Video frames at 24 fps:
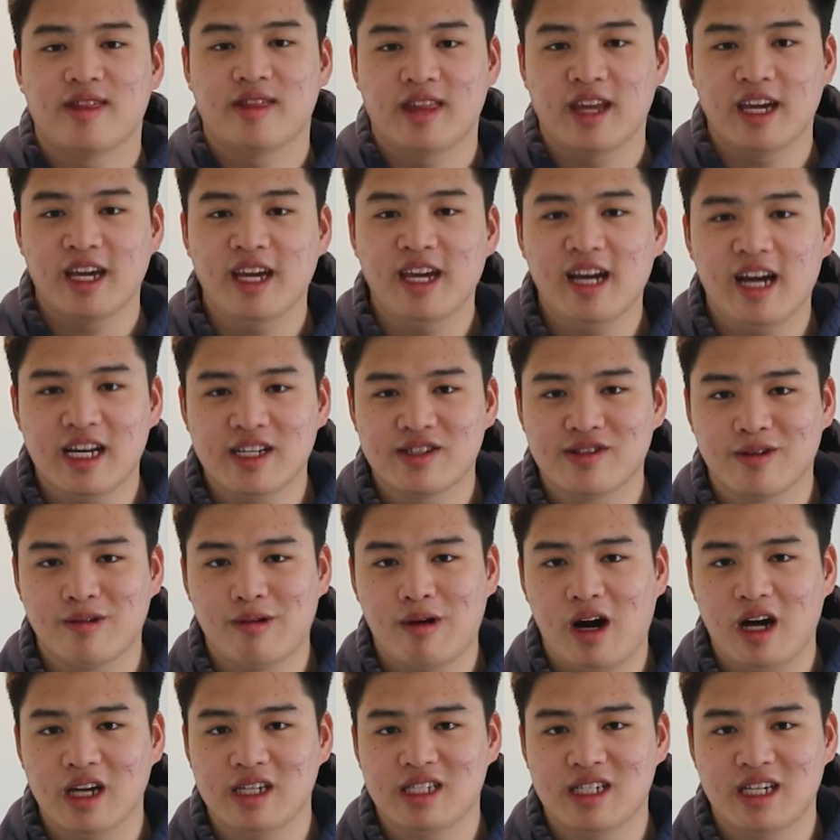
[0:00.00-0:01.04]
Thank you guys for
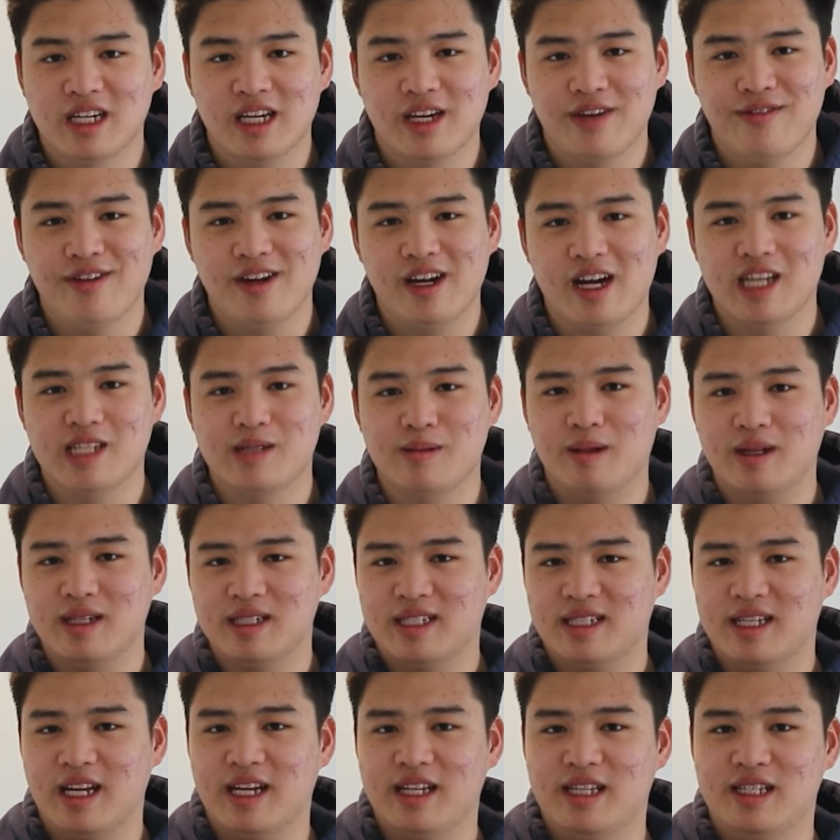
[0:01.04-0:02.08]
watching. If you guys want to
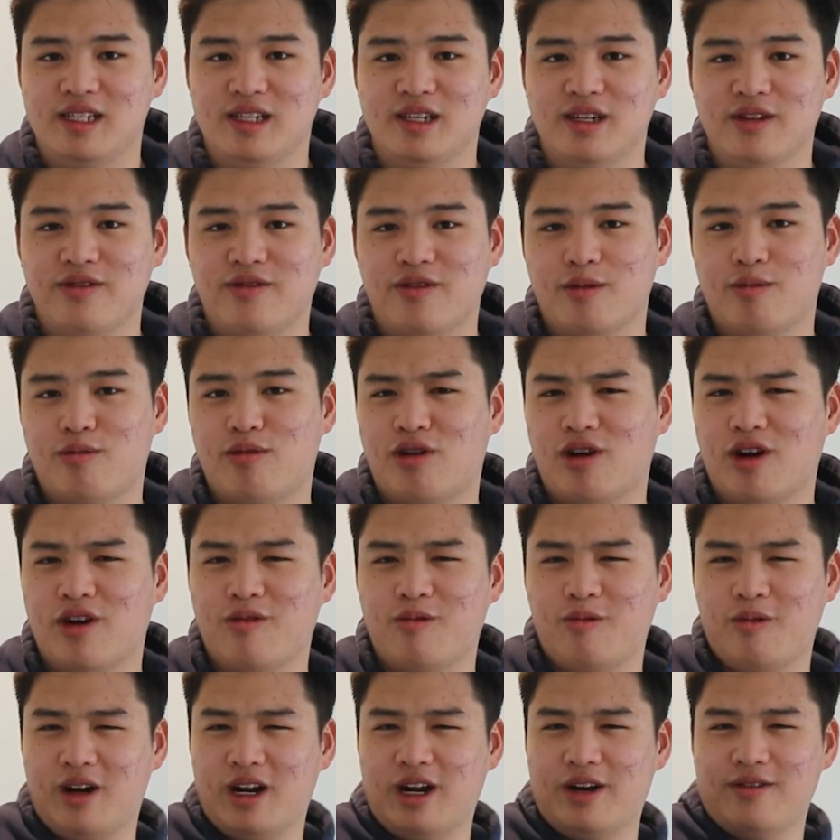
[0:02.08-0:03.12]
stay tuned for more
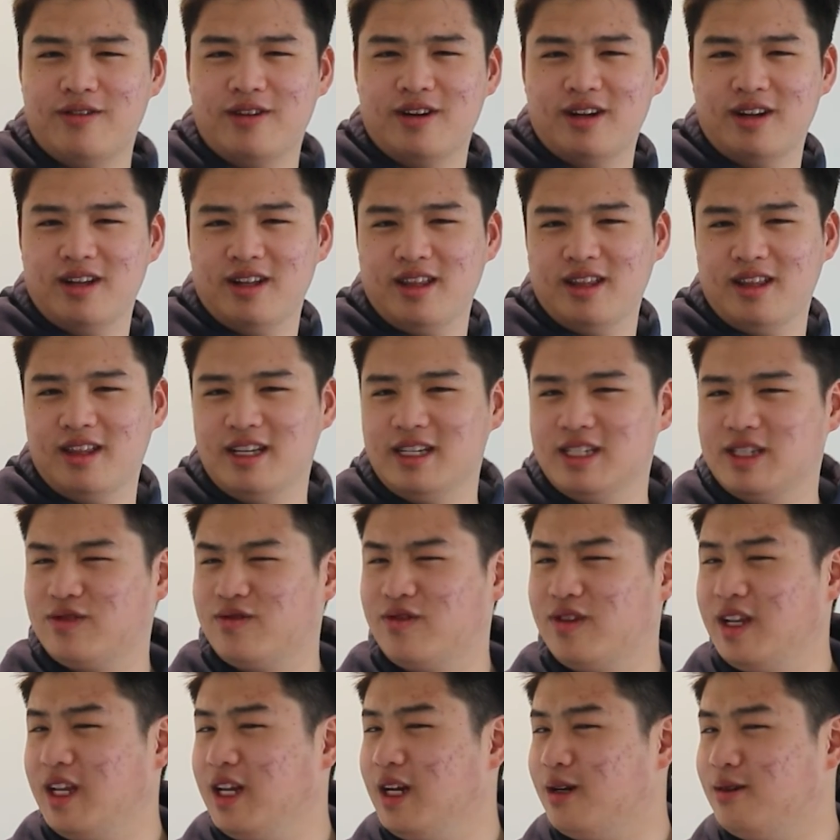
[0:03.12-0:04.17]
of whatever this
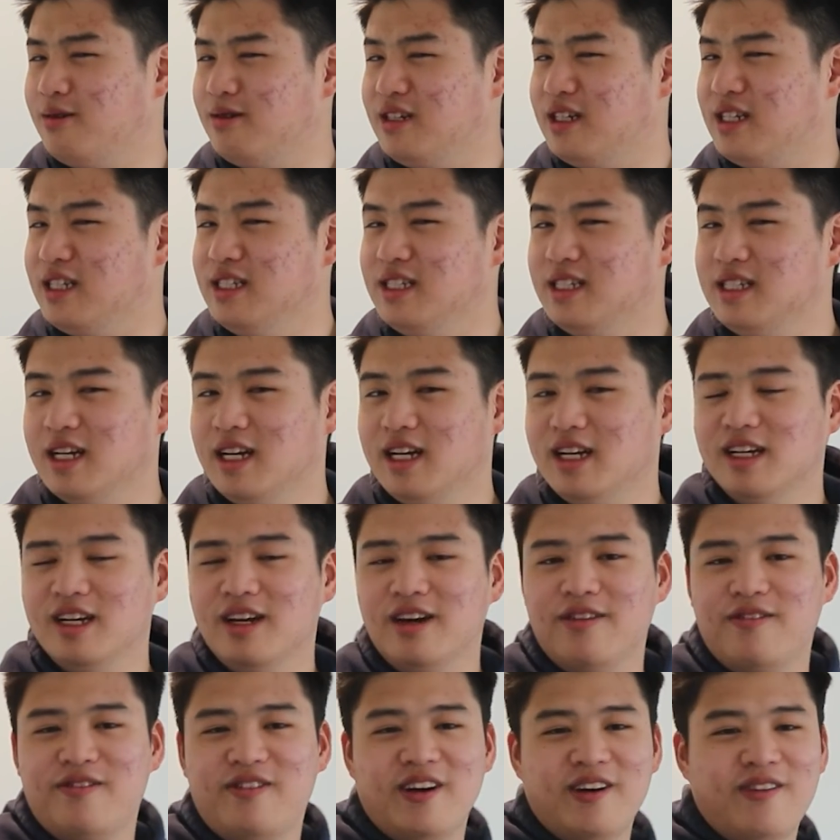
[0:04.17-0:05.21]
video is,
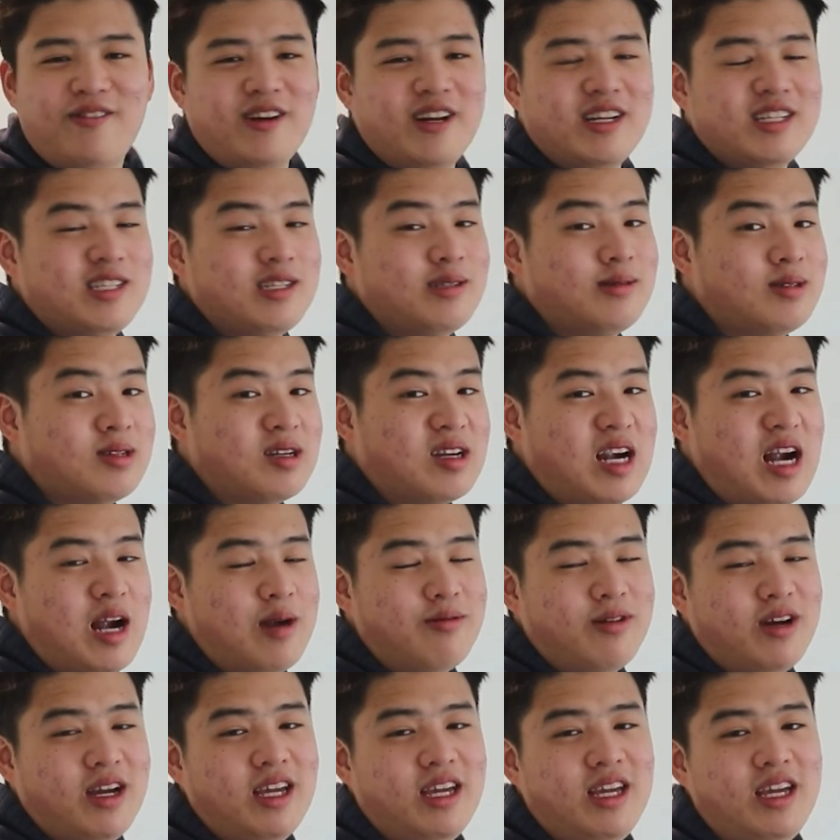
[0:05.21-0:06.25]
feel free to
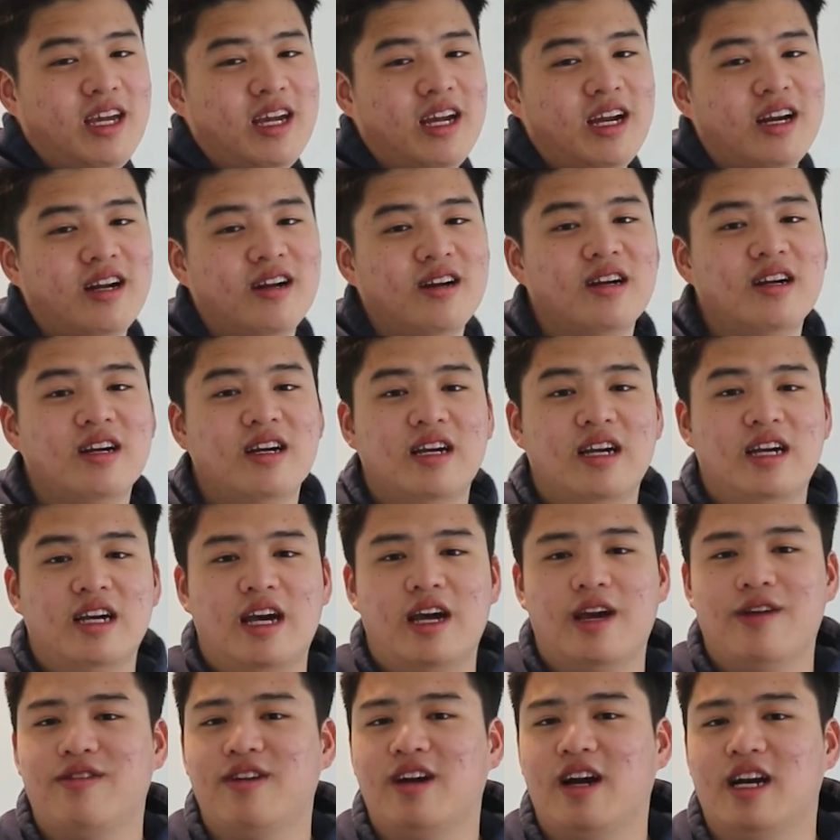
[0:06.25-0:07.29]
subscribe right here.
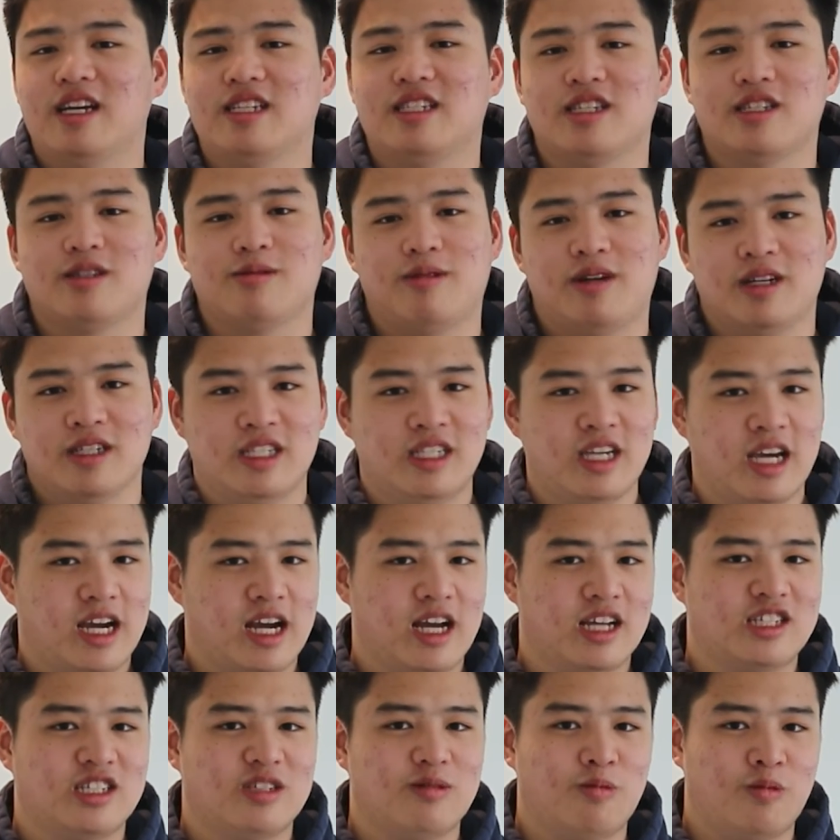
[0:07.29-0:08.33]
If you guys just want to check
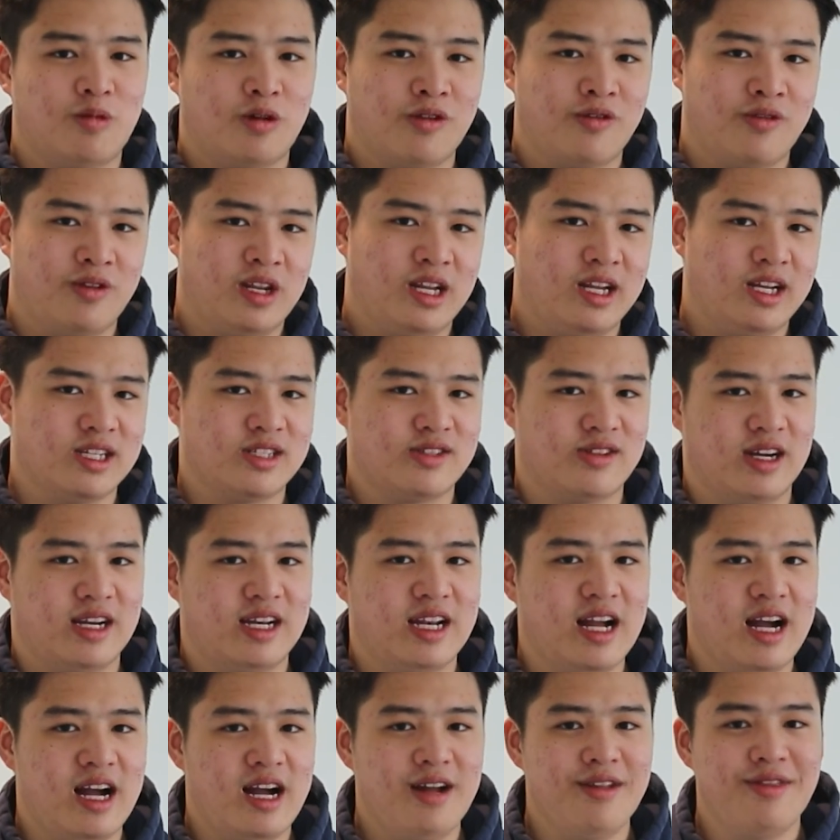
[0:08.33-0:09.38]
out some more videos right
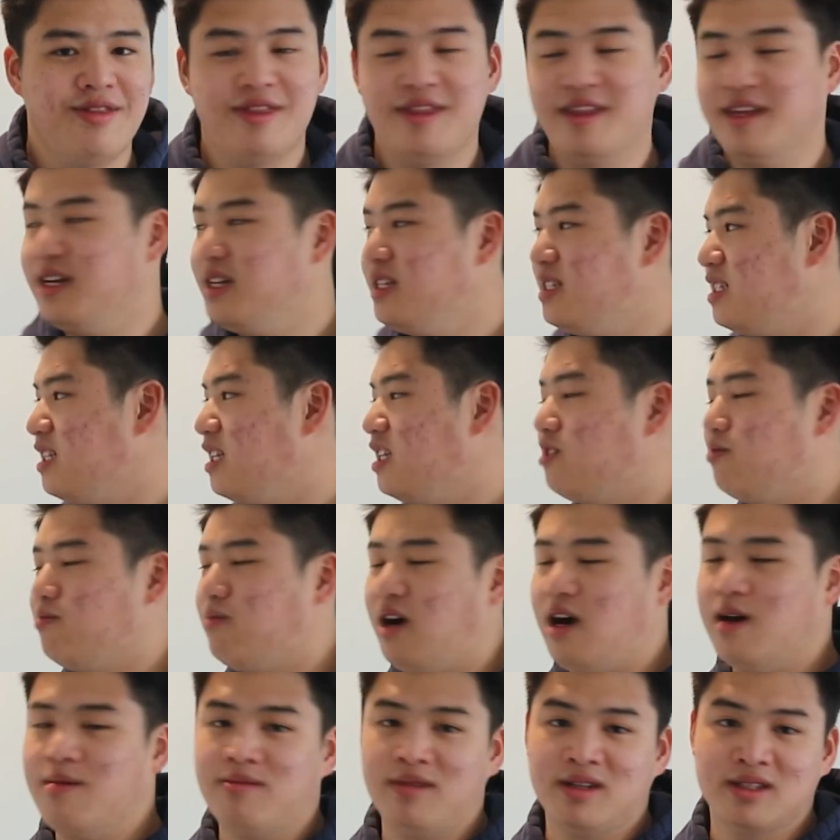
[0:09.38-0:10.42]
now, this is
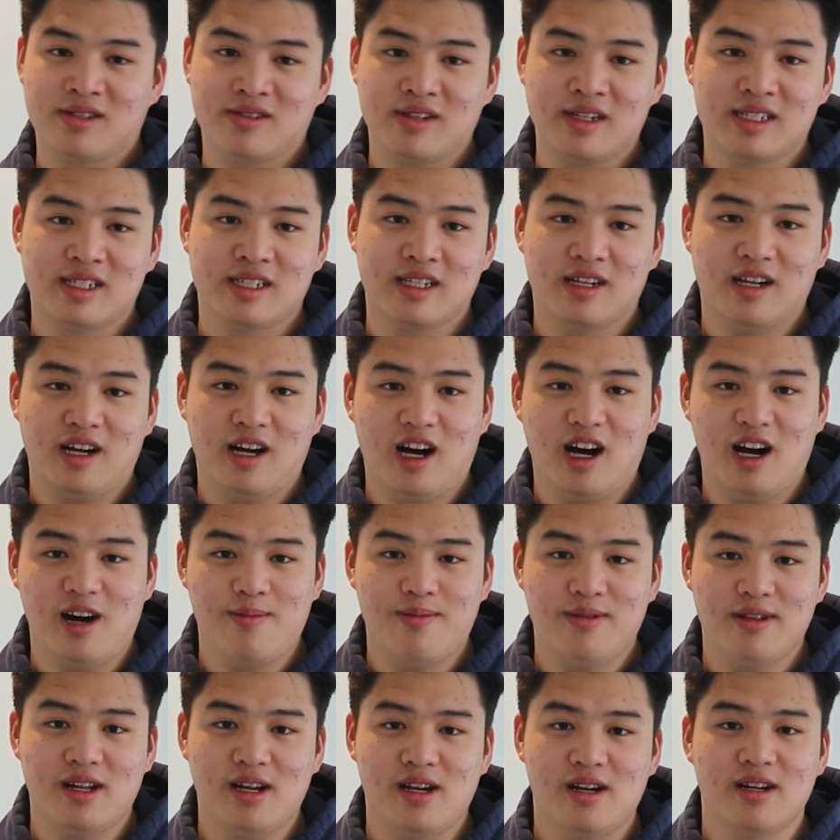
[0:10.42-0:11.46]
my most recent
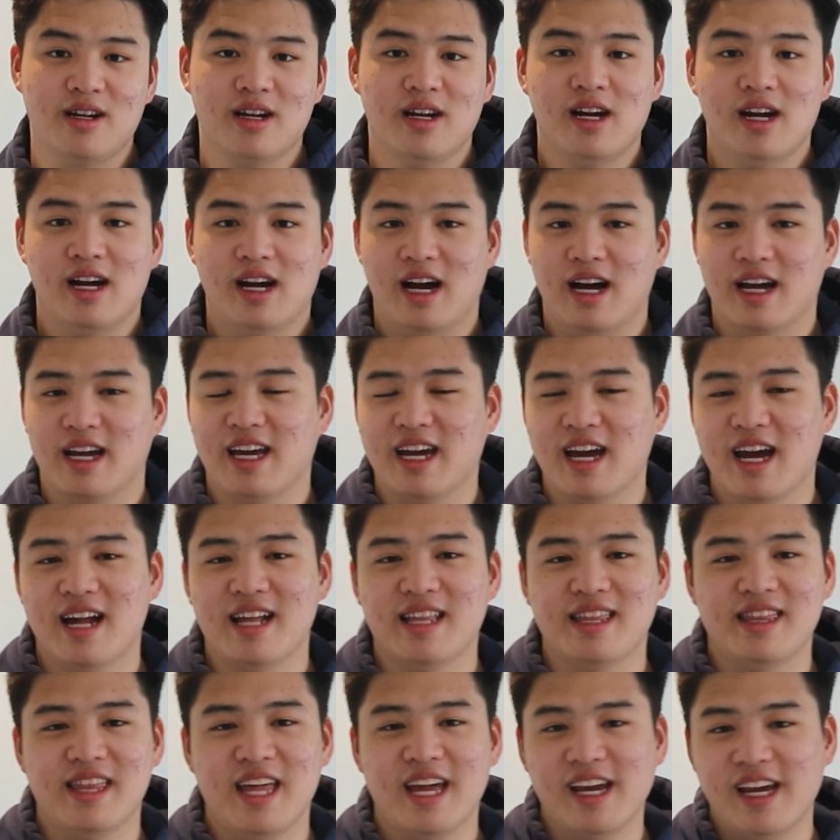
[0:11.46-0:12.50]
upload.
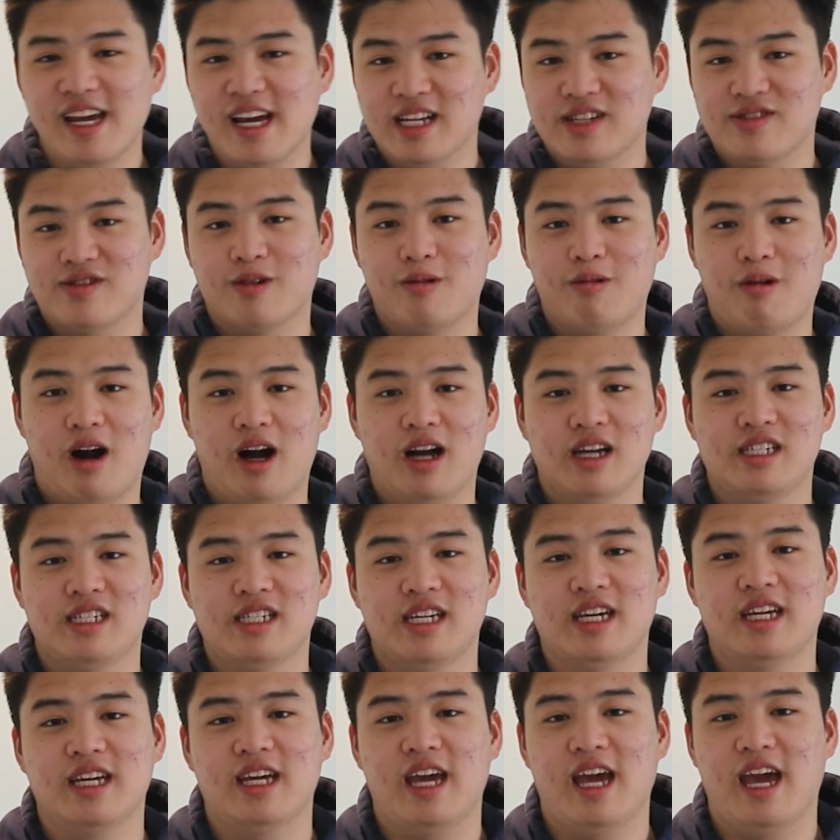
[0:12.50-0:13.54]
Again, thank you guys for
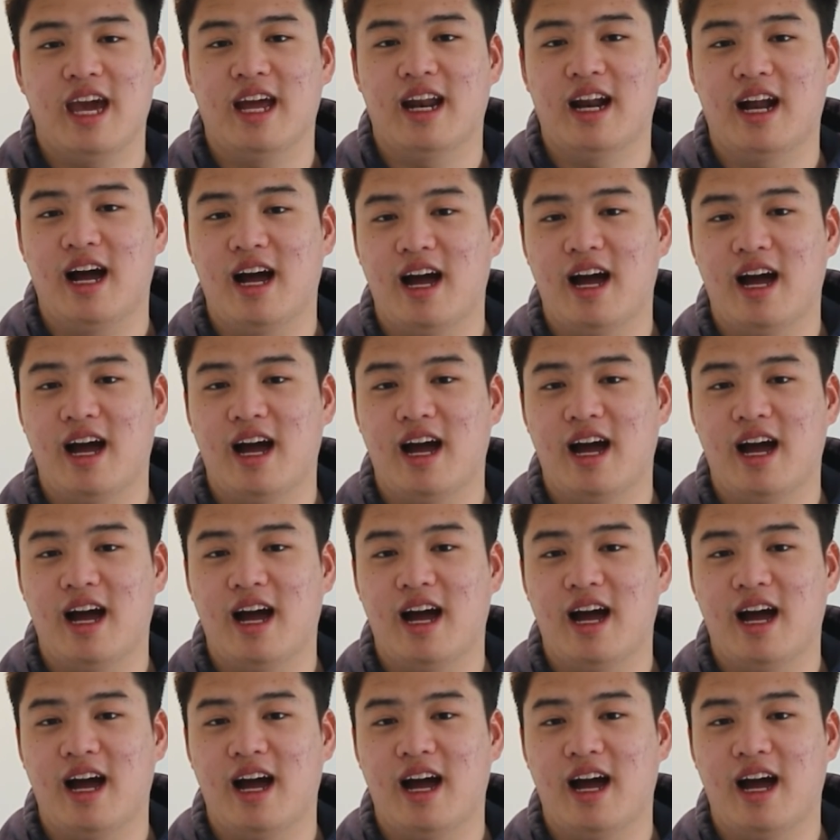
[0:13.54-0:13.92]
watching, and